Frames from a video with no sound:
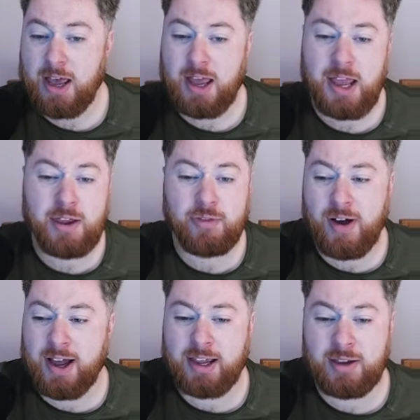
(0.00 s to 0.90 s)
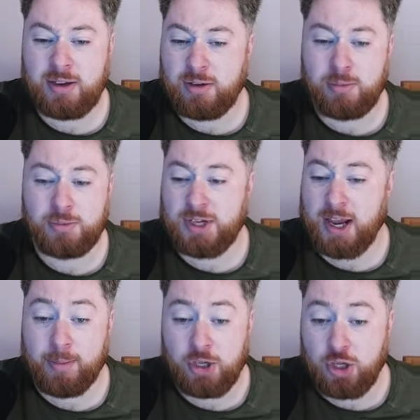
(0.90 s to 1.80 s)
if I say
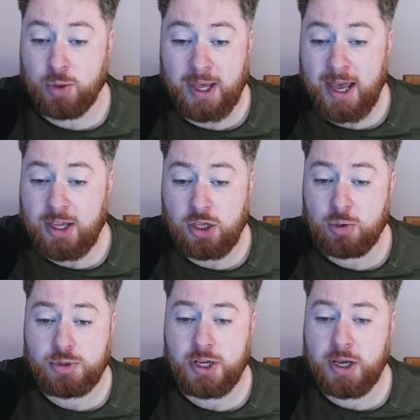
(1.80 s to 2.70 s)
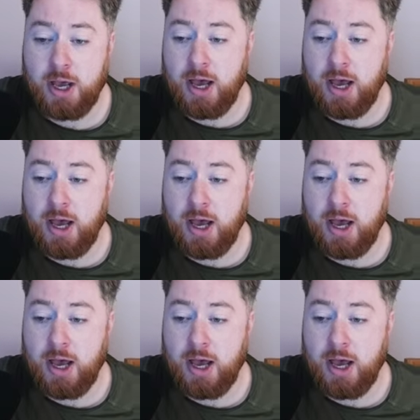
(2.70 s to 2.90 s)
I'm a UK user,